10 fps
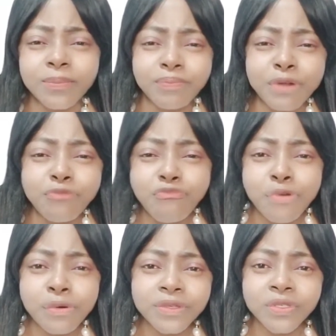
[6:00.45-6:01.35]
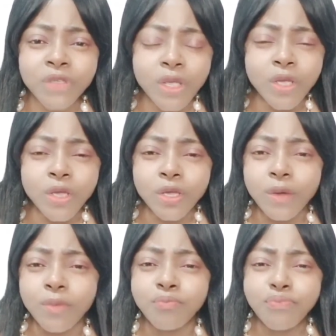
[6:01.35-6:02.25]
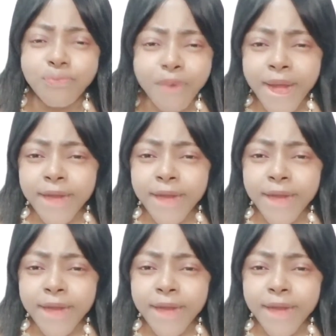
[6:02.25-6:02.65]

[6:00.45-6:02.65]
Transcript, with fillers: beetroot bread